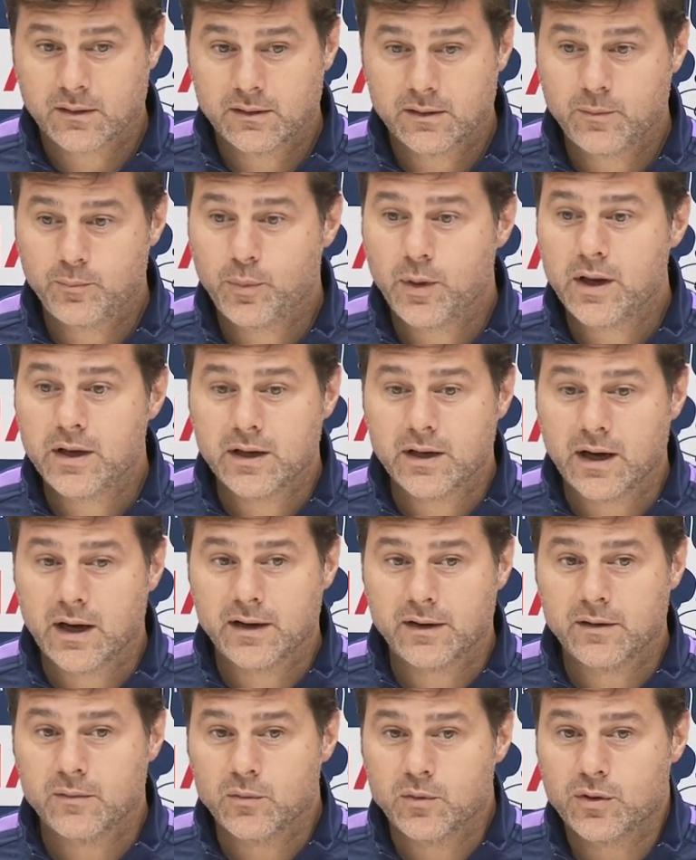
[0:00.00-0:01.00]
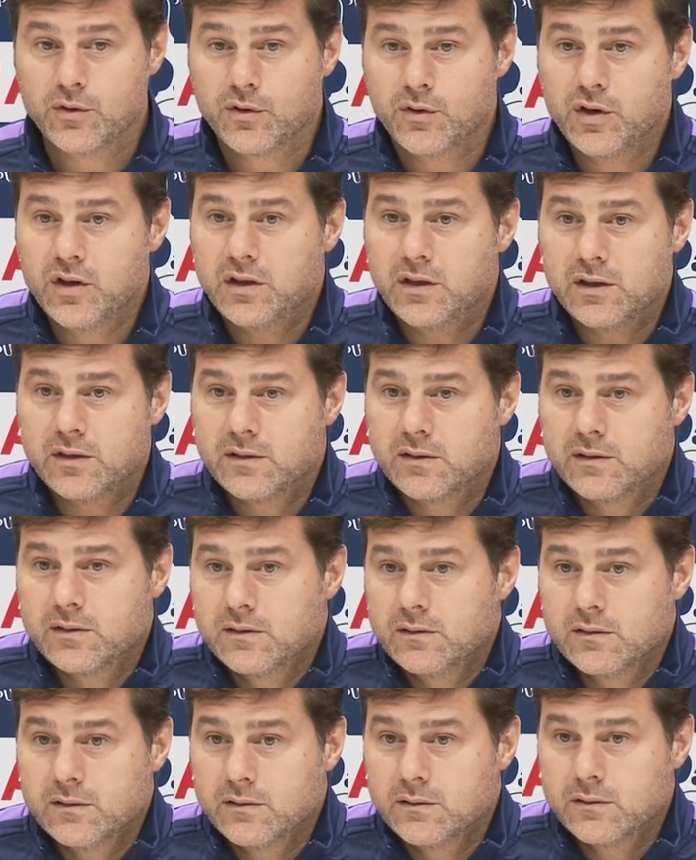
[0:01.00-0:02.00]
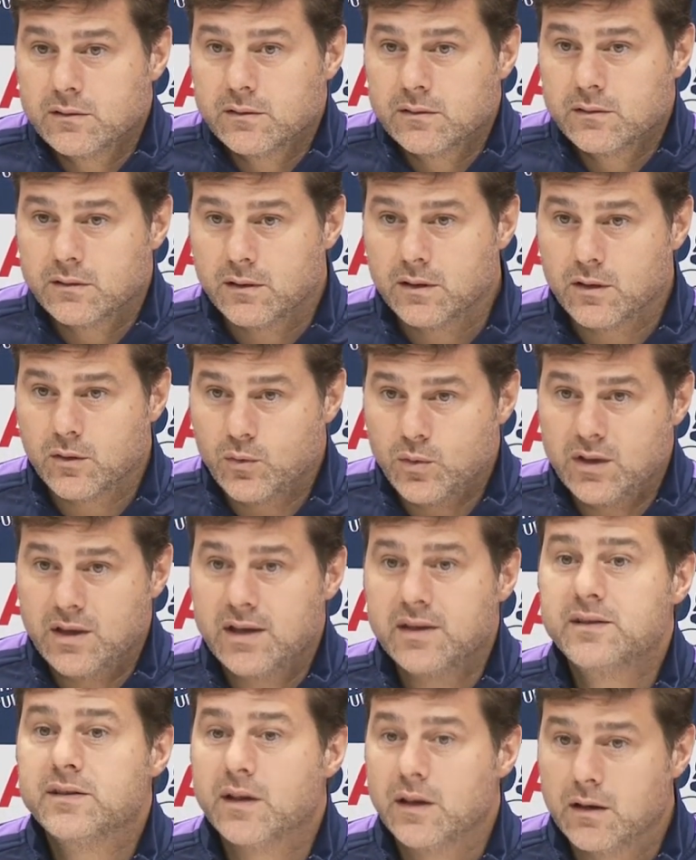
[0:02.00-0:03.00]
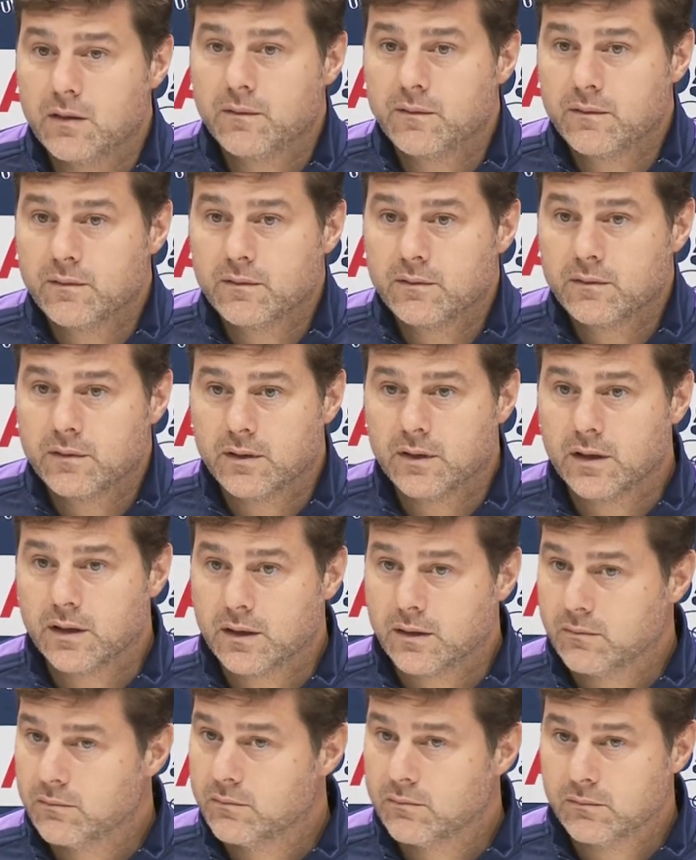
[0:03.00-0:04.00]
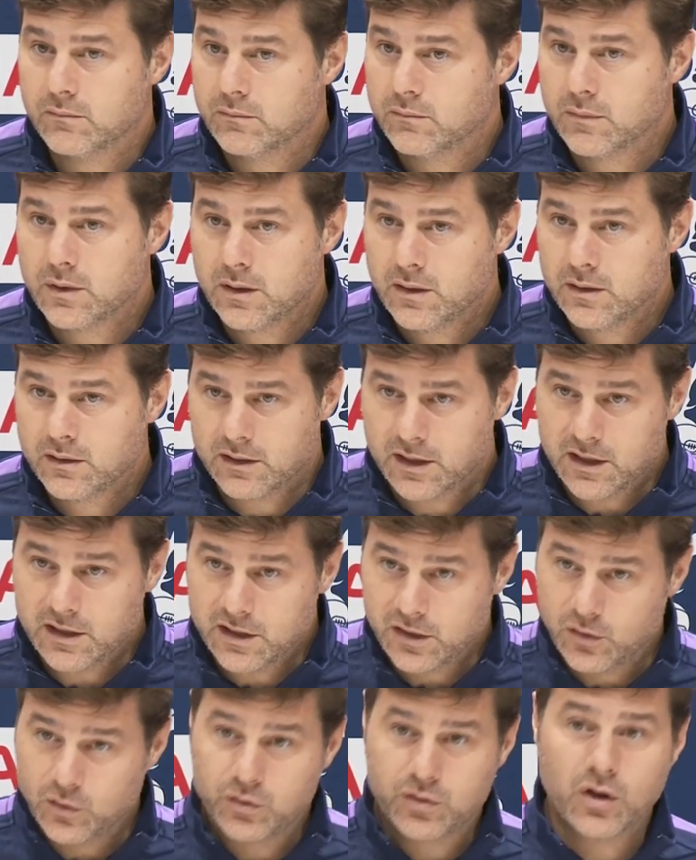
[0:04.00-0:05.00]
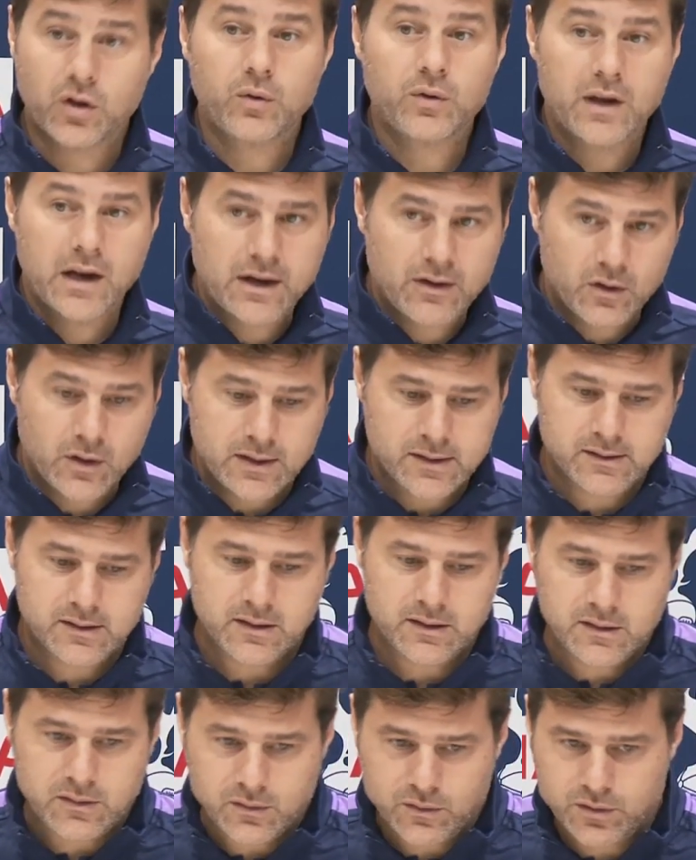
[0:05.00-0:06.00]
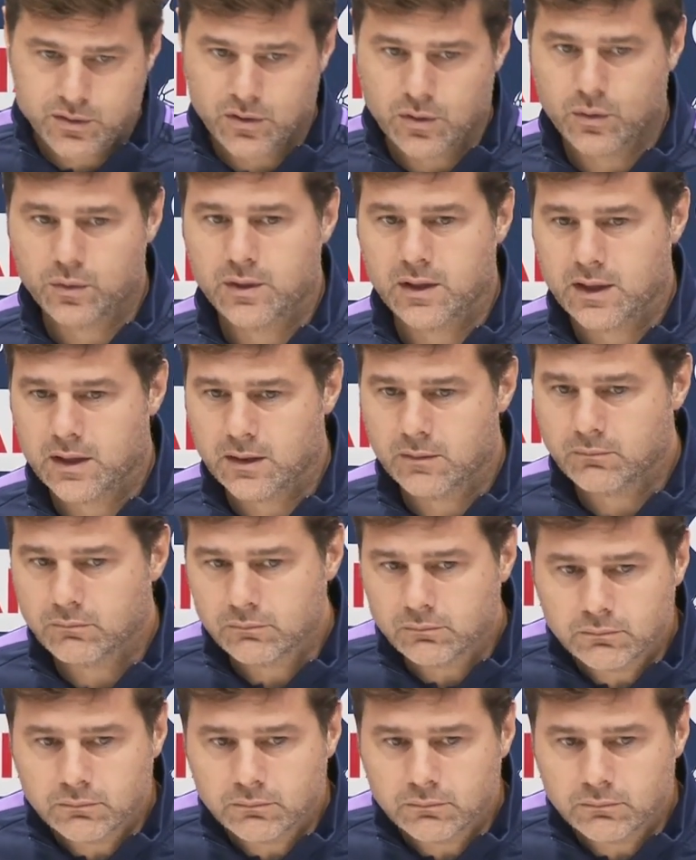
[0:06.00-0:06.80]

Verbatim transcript: The players are the more critics with themselves. They need to show the arrogance. They need to show the